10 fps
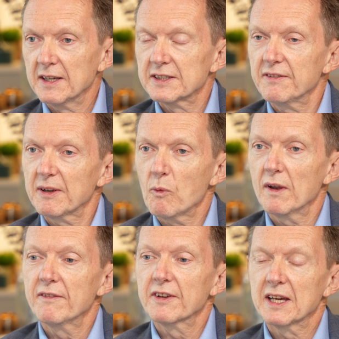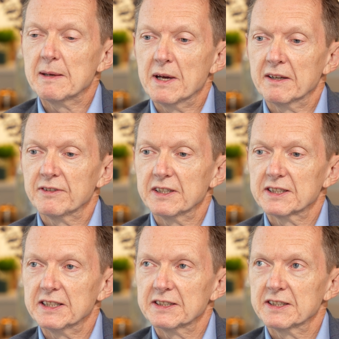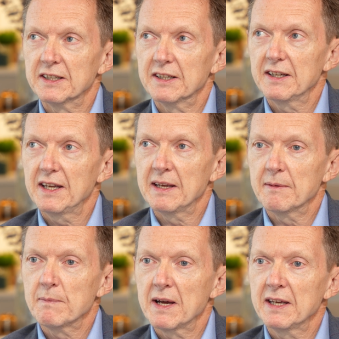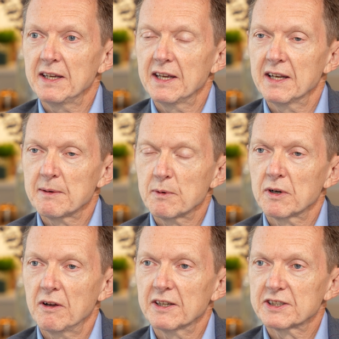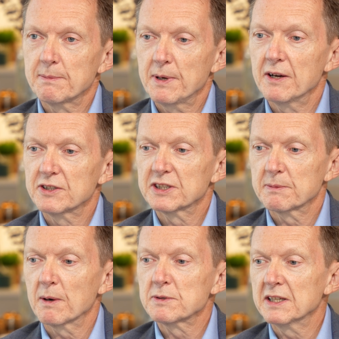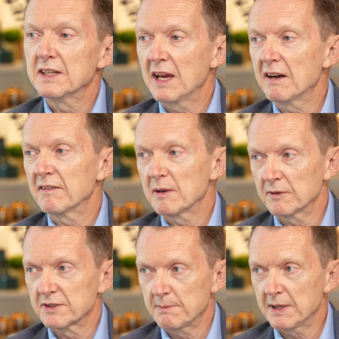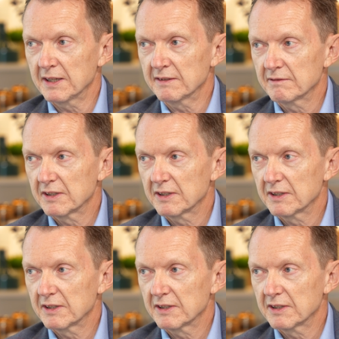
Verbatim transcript: So I think one of the key benefits is that it may enable clients to purchase a property in the area they want to be in.